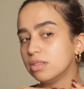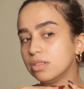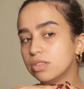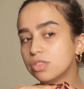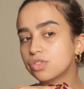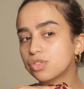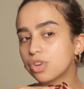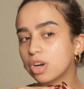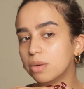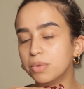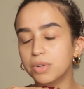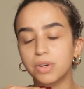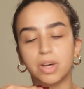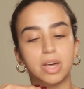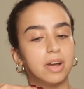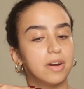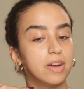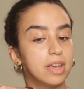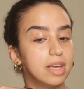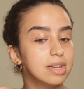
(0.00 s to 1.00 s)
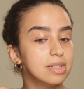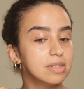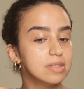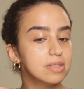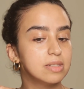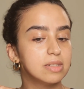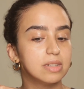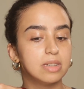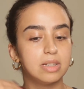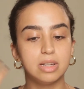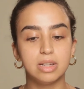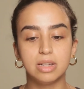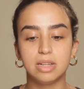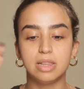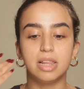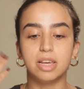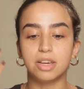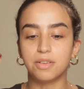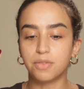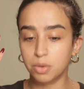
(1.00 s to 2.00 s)
trouble areas.
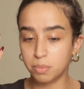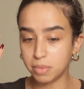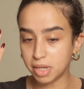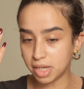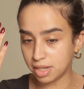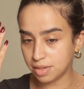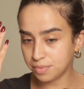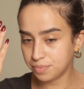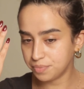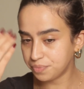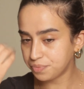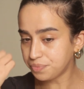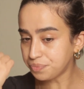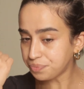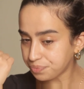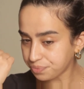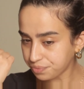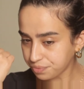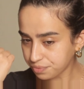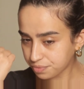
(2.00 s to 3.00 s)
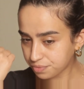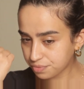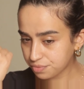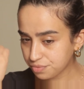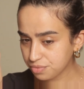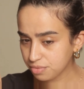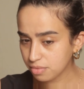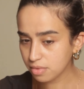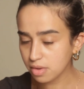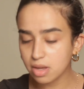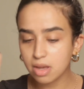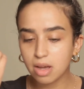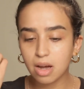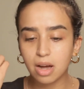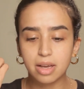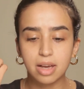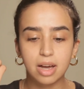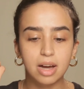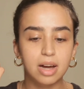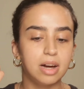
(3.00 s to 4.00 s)
Like for me,
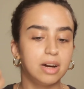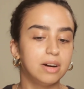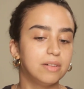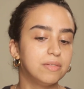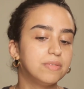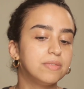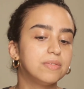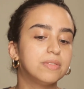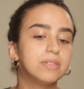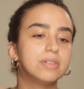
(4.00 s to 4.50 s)
I have